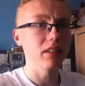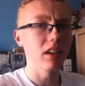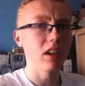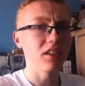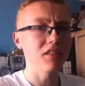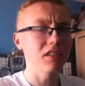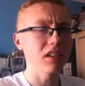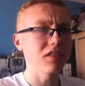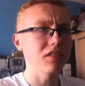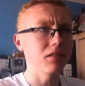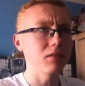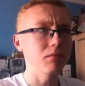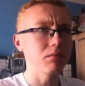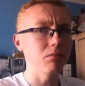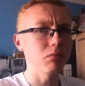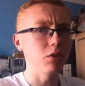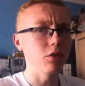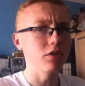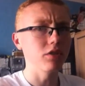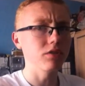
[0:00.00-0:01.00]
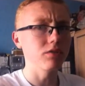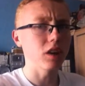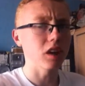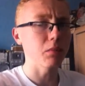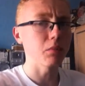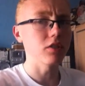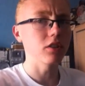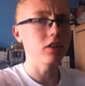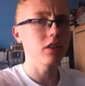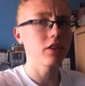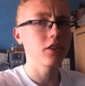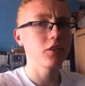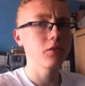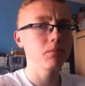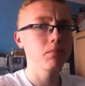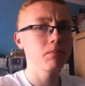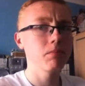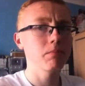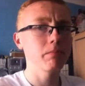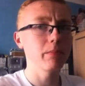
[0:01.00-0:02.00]
Last lesson was fucking retarded,
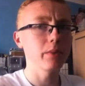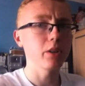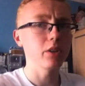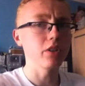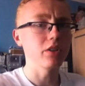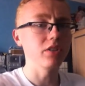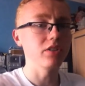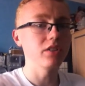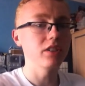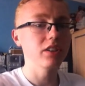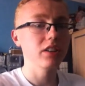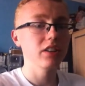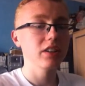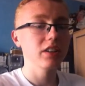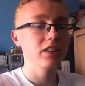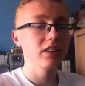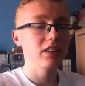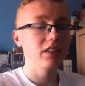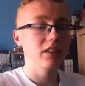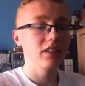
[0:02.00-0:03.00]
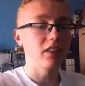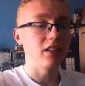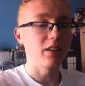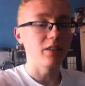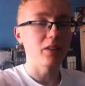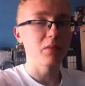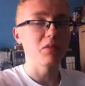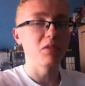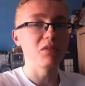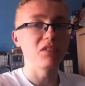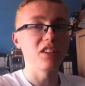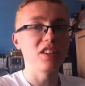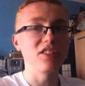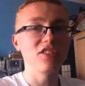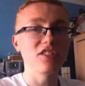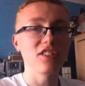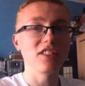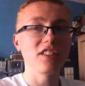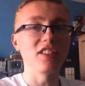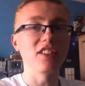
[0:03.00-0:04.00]
because our substitute
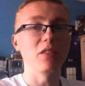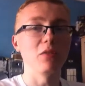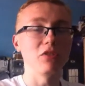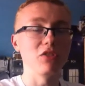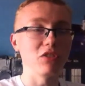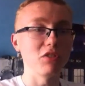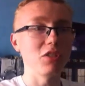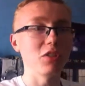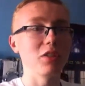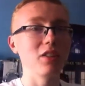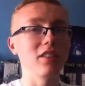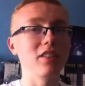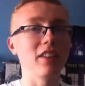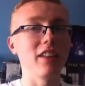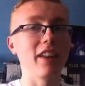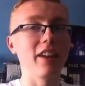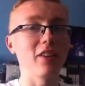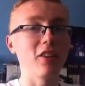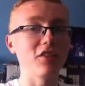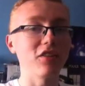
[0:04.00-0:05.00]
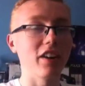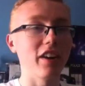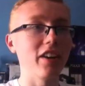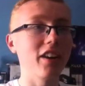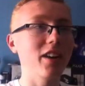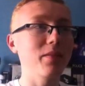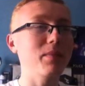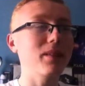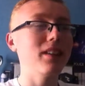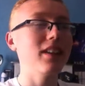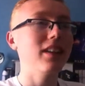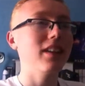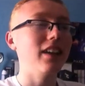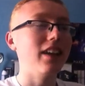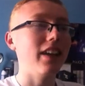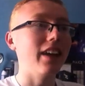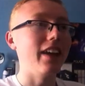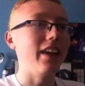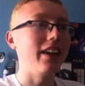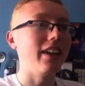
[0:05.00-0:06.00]
teacher didn't know what she was doing, and I got tied up,
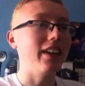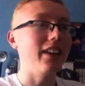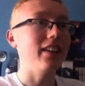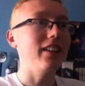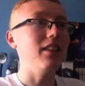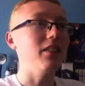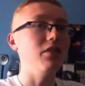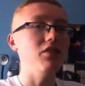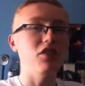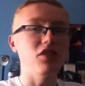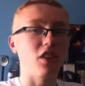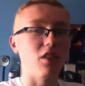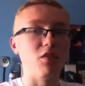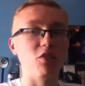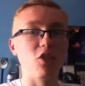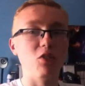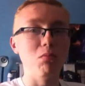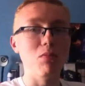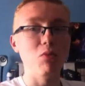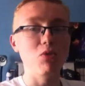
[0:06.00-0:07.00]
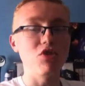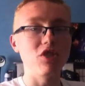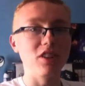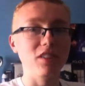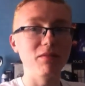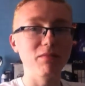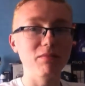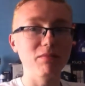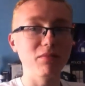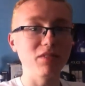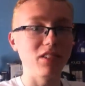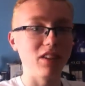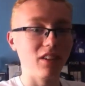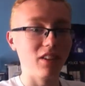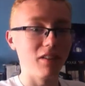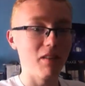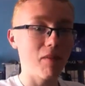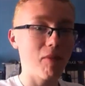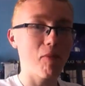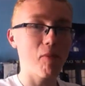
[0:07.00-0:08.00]
and it was just overall bullshit,
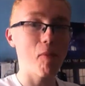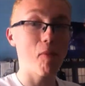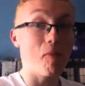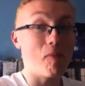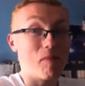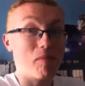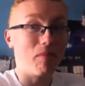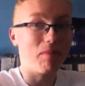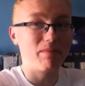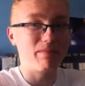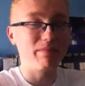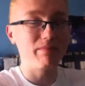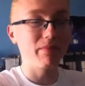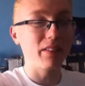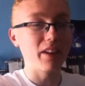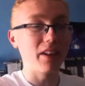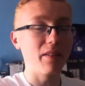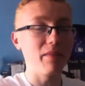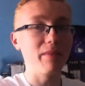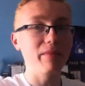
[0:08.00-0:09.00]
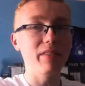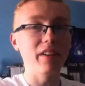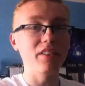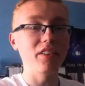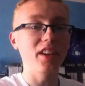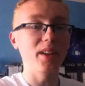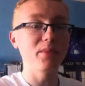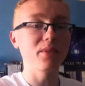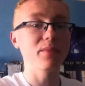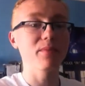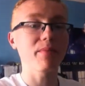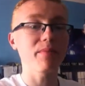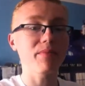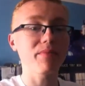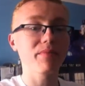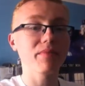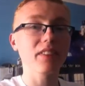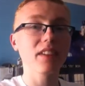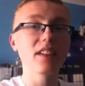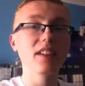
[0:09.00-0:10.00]
so... You know, fun times.
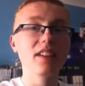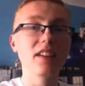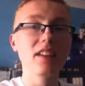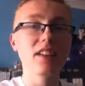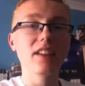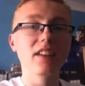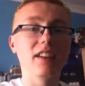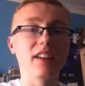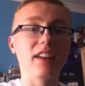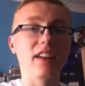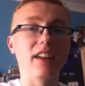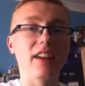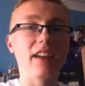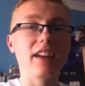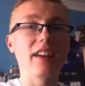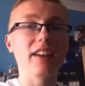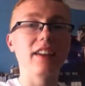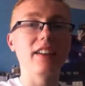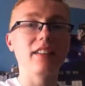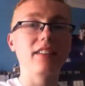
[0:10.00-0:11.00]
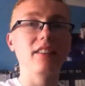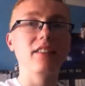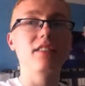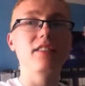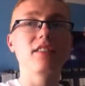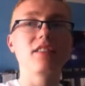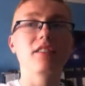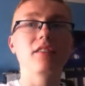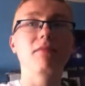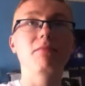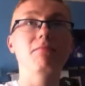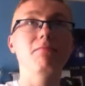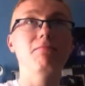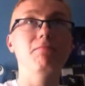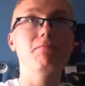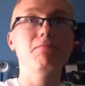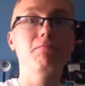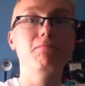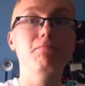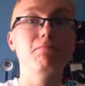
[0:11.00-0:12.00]
And
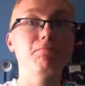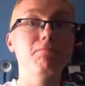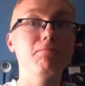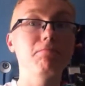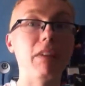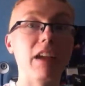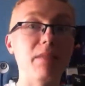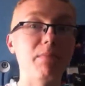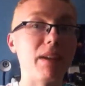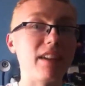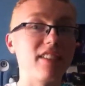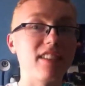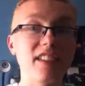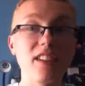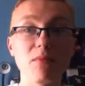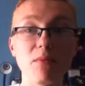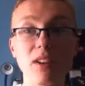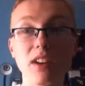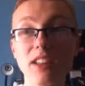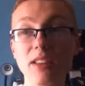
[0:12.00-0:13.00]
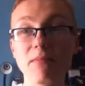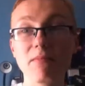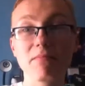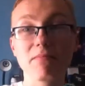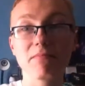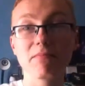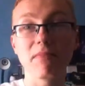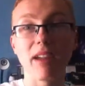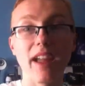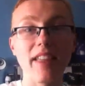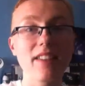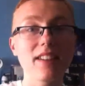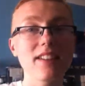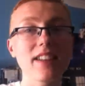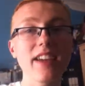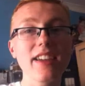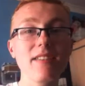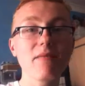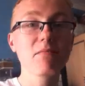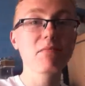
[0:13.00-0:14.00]
that's basically it, really. End of
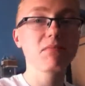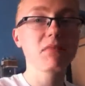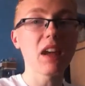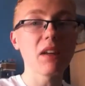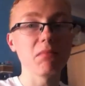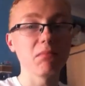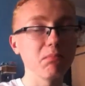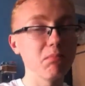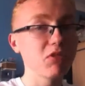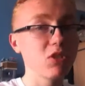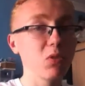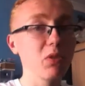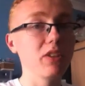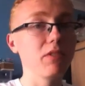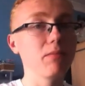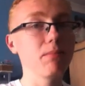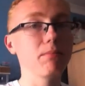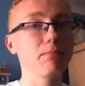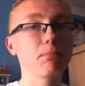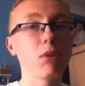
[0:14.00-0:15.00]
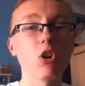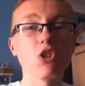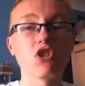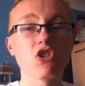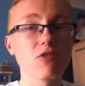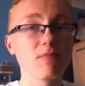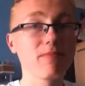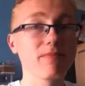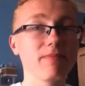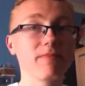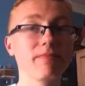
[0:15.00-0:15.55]
the day. Done. Sorted. Bosh.